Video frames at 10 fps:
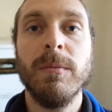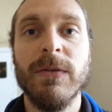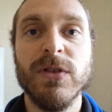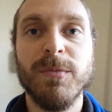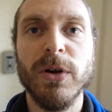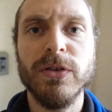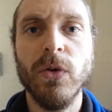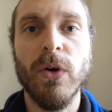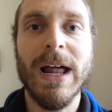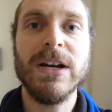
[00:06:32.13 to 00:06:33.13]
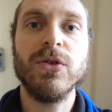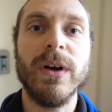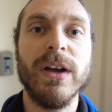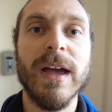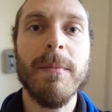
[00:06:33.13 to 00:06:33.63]
I've just put the door on that so
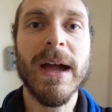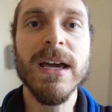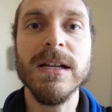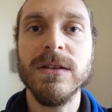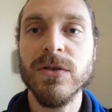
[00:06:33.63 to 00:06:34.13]
I can get back in.